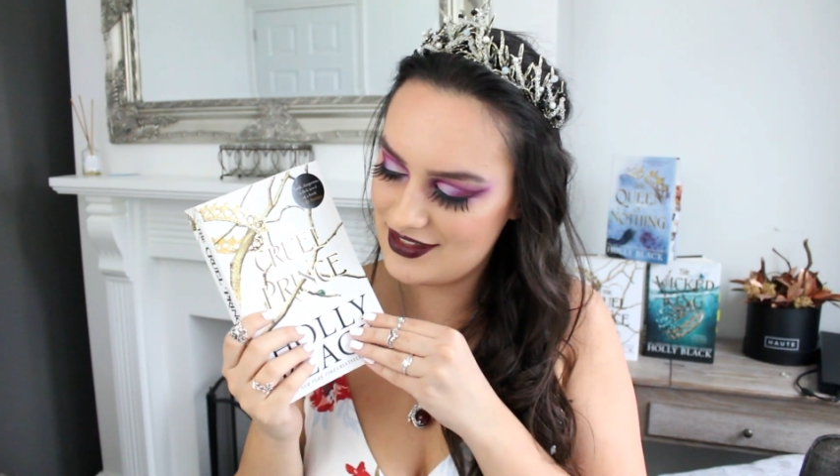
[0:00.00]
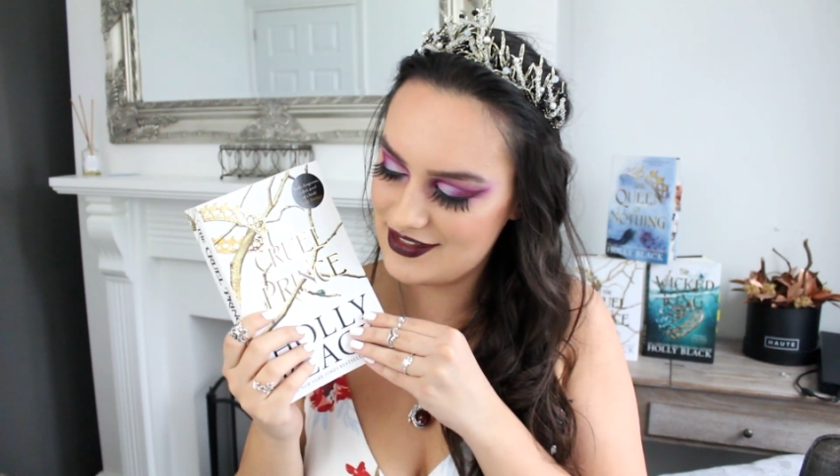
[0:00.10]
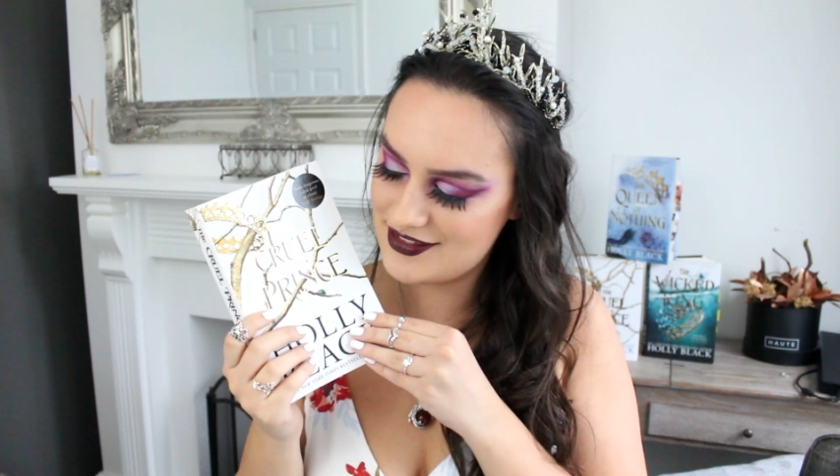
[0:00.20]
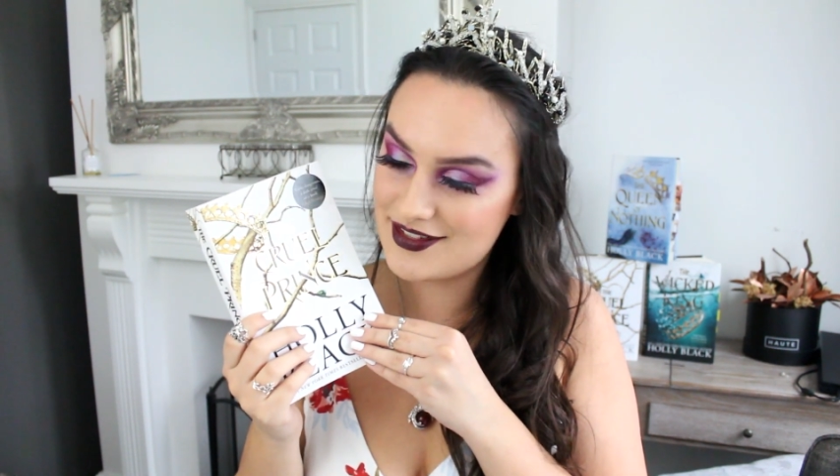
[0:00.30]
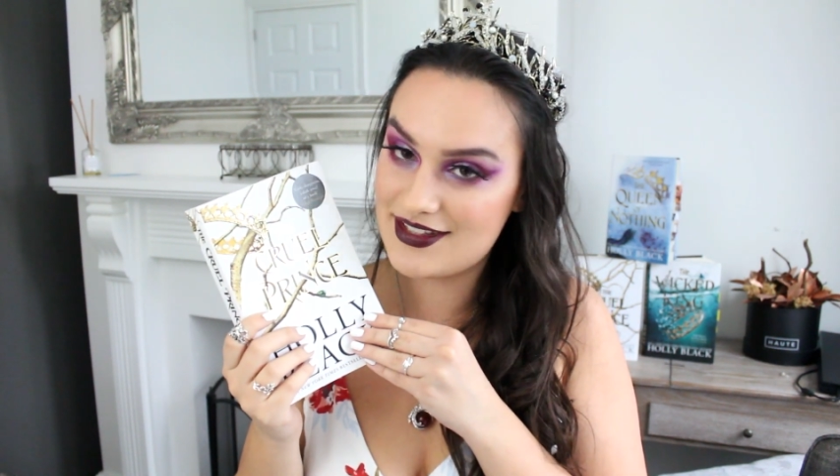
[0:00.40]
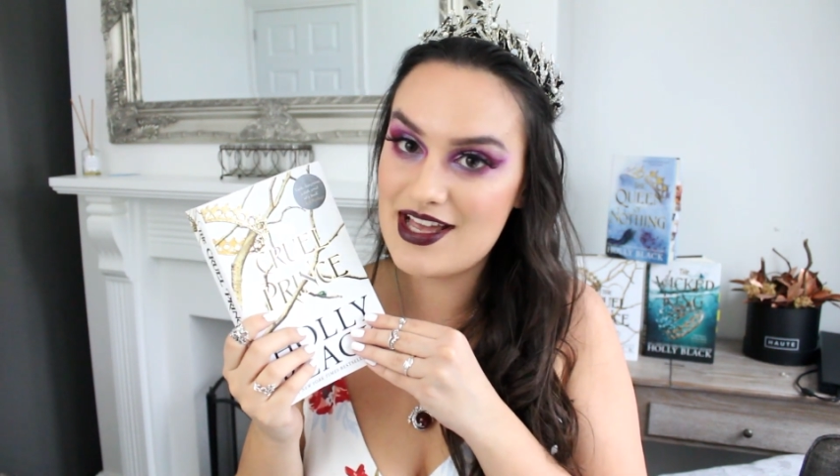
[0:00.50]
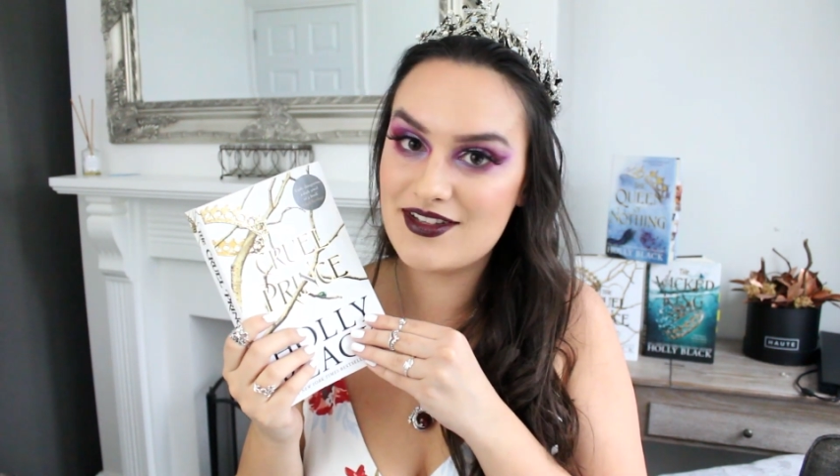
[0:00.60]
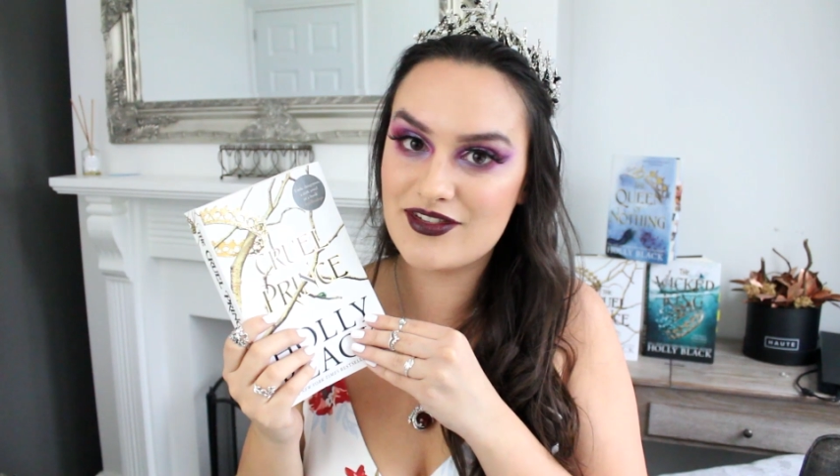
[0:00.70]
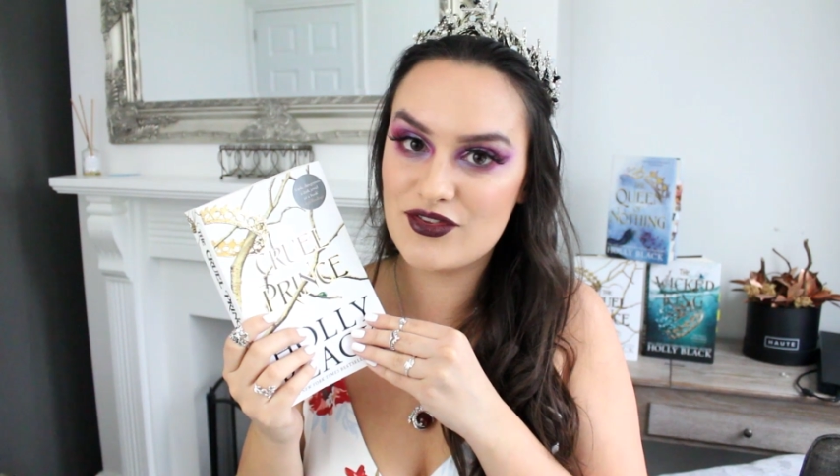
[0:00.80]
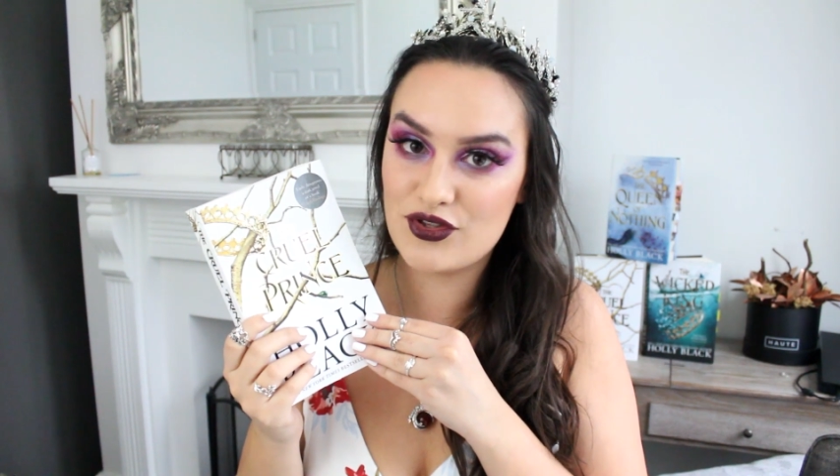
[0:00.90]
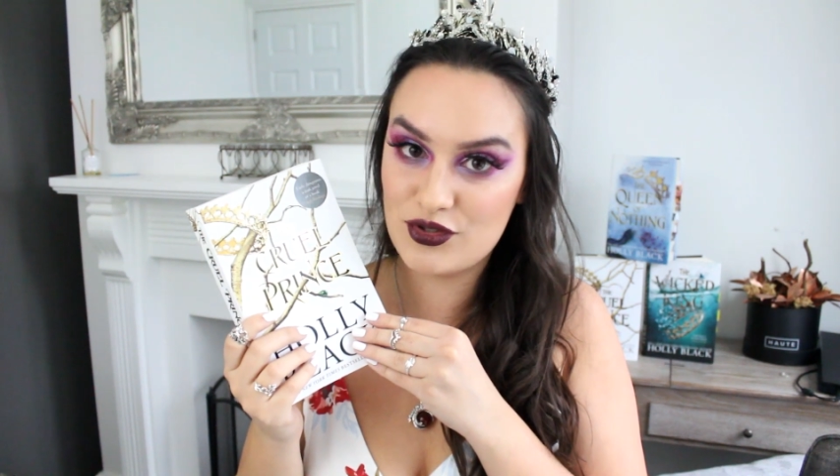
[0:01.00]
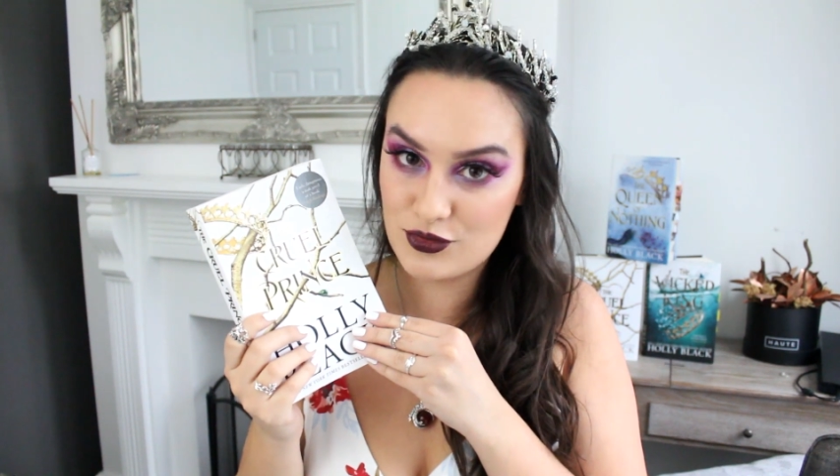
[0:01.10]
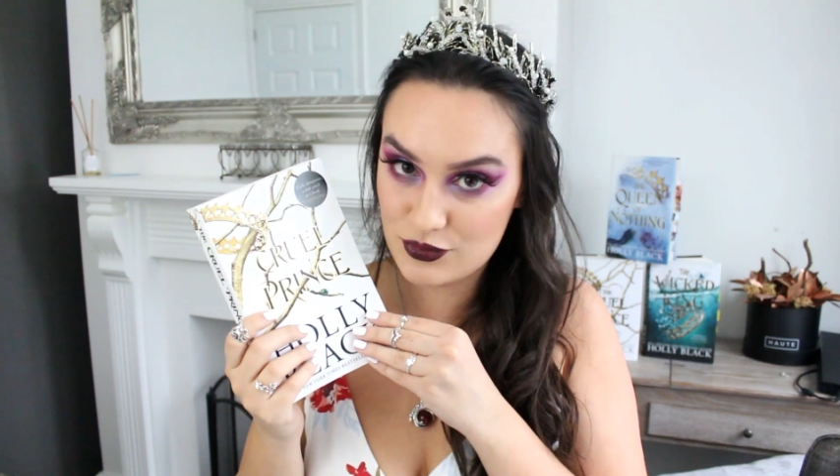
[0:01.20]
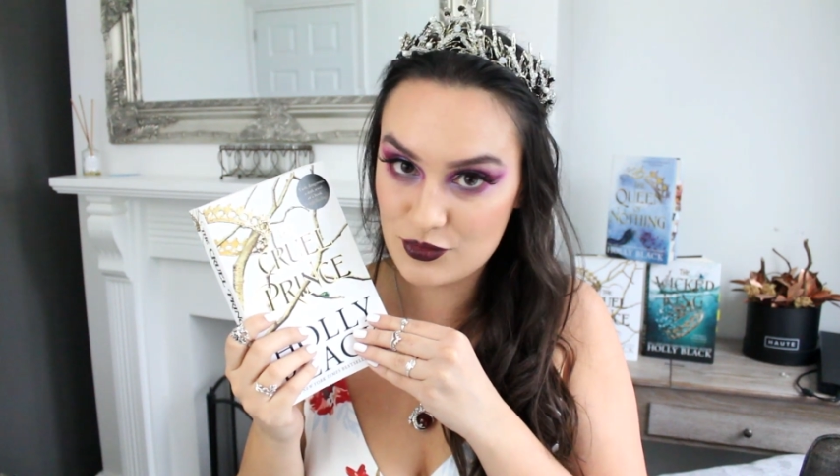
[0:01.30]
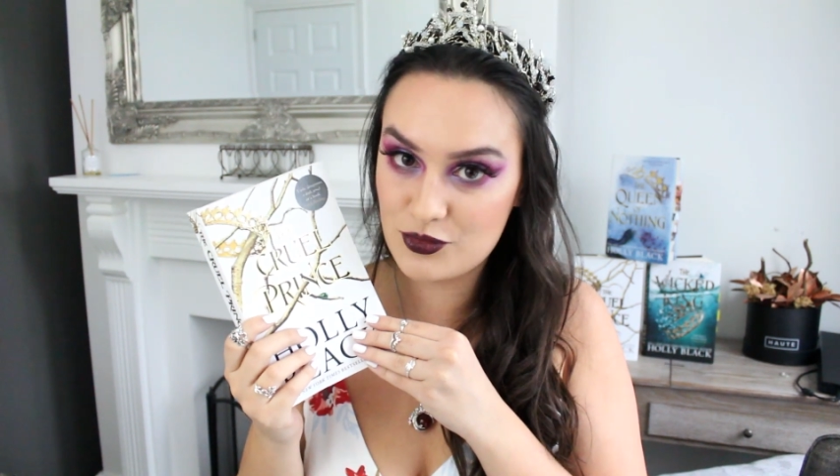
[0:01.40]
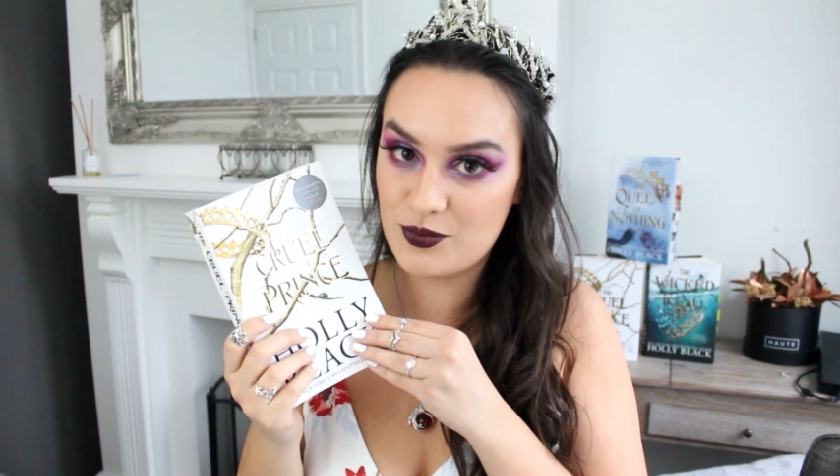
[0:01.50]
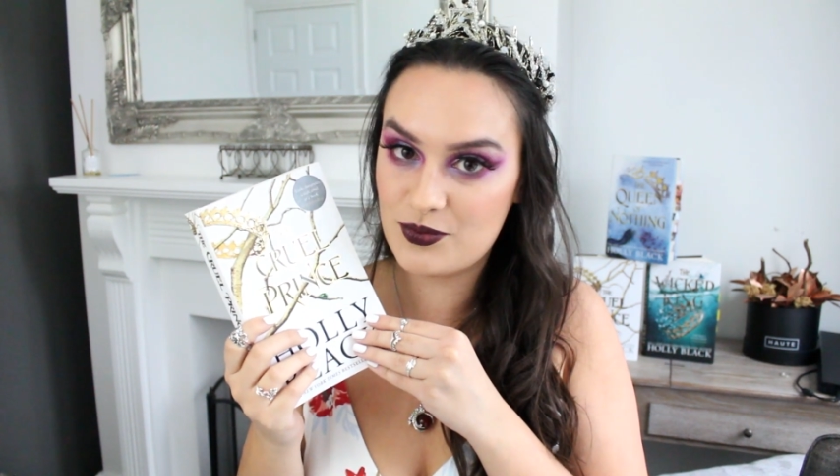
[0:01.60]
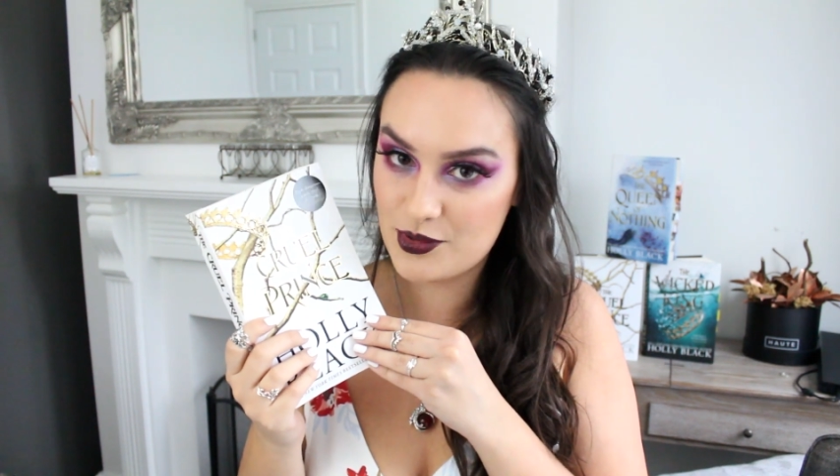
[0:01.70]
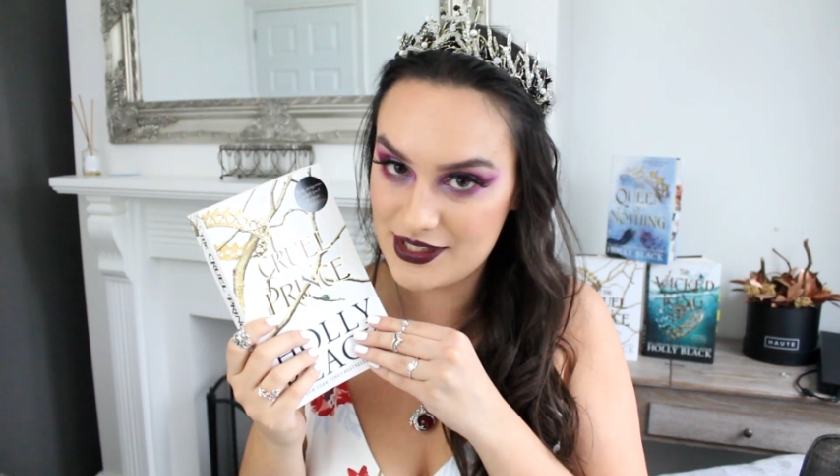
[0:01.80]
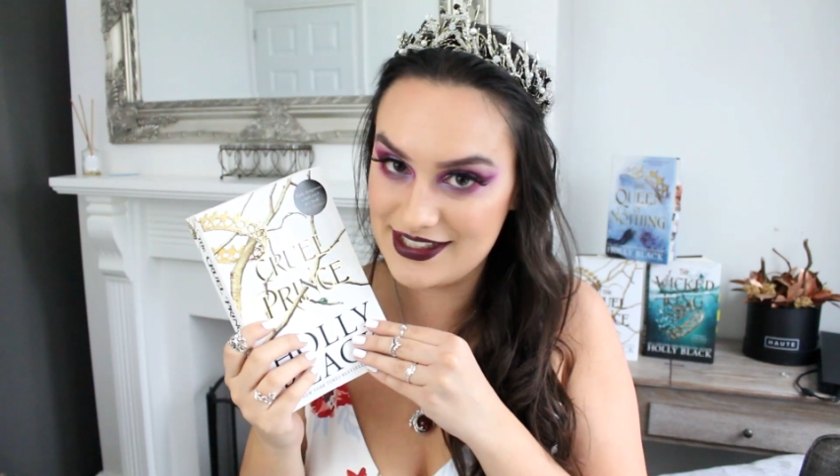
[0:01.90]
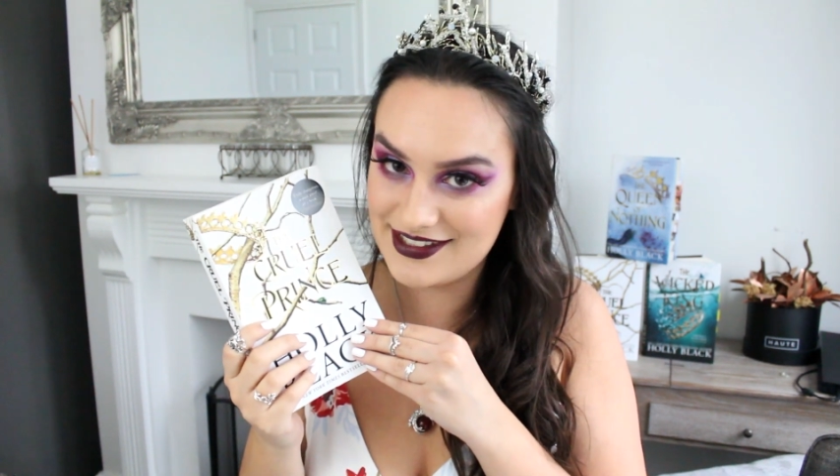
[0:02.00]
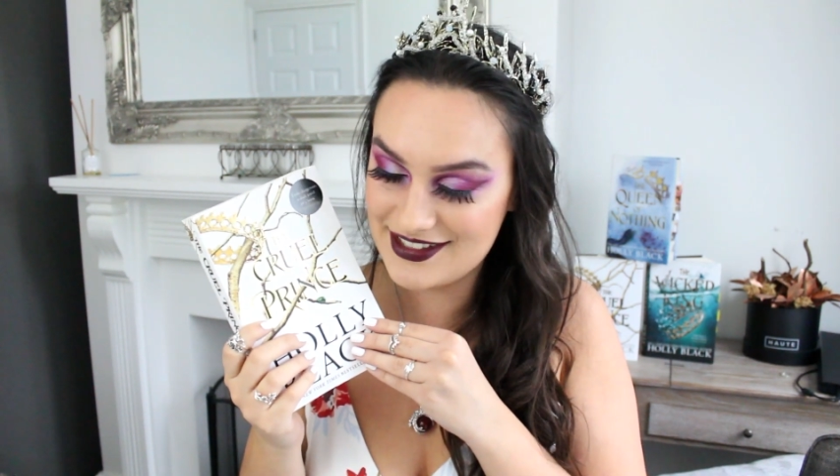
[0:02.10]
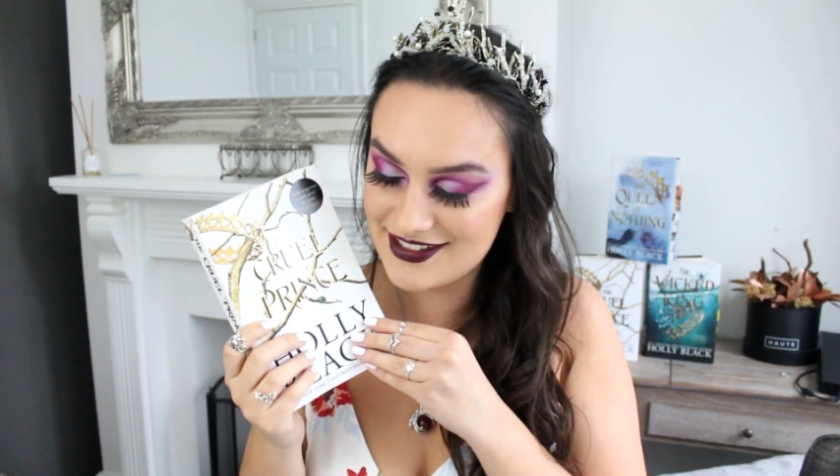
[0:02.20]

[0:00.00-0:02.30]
it says The Cruel Prince.